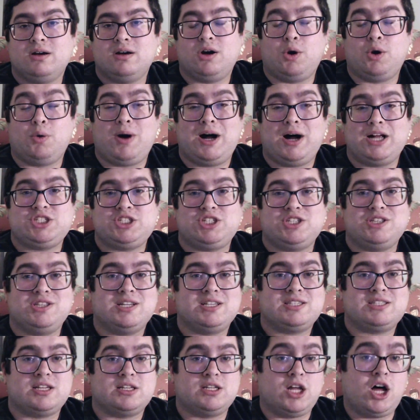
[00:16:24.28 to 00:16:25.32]
watching
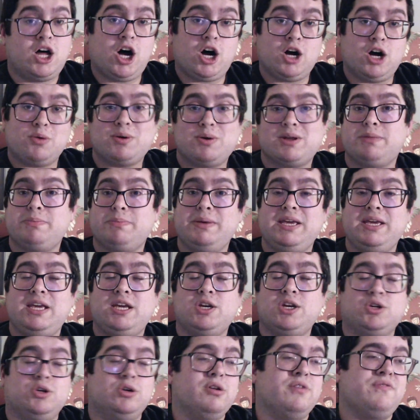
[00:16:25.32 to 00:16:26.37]
this along with me,
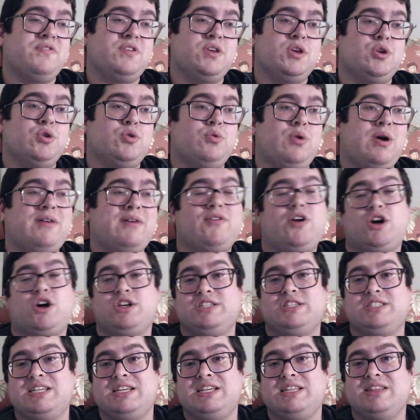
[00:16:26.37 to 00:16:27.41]
or if you have already
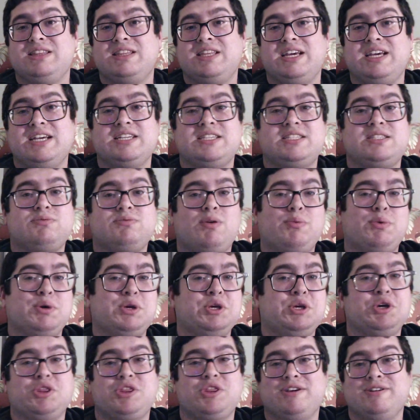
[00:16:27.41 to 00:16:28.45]
seen this, what were
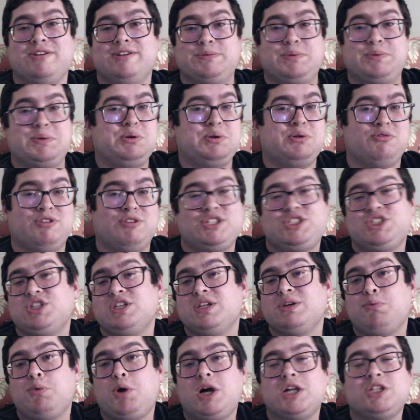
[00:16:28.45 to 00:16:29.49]
your theories when you originally
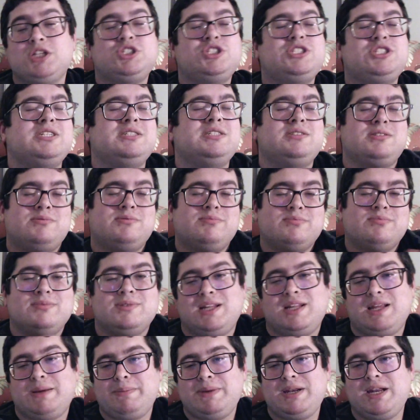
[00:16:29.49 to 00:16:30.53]
watched it?
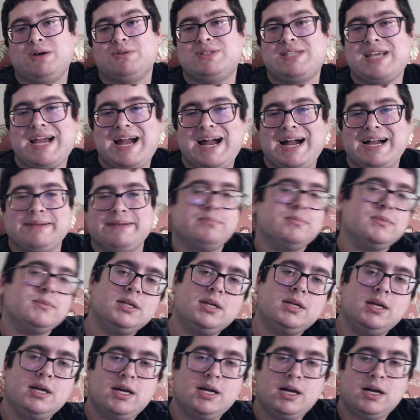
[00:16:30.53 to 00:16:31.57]
Let me know. Say hi.
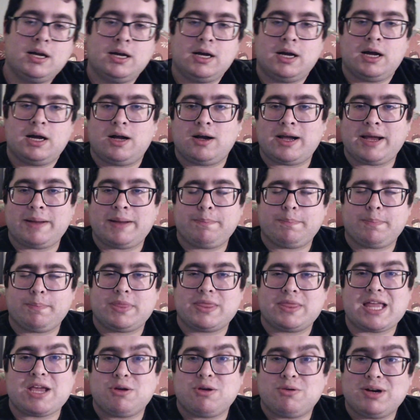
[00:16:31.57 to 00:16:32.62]
Okay,
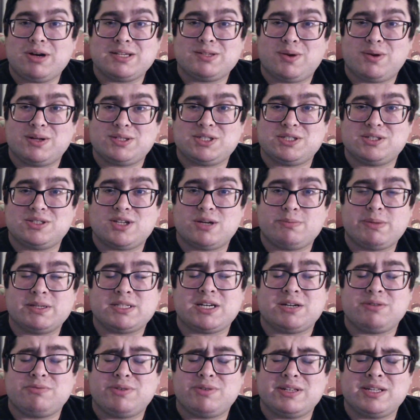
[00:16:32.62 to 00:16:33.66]
thank you guys for watching so much.
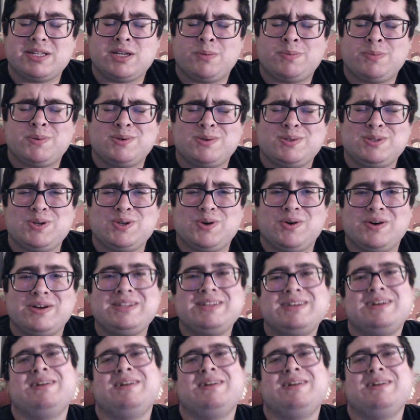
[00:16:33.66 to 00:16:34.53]
I really hope you enjoyed.